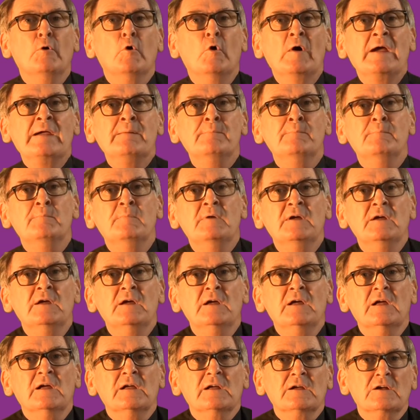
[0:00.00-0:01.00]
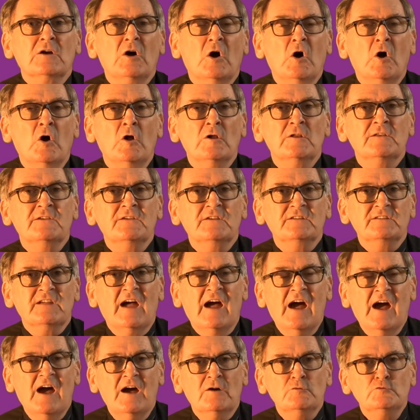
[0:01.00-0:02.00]
poem called The
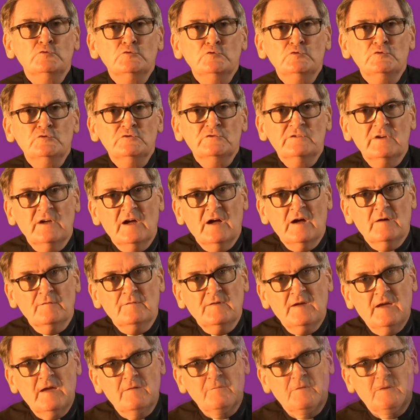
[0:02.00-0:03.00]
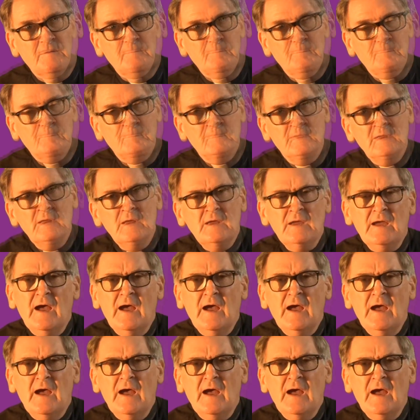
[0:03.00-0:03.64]
Hound of Heaven.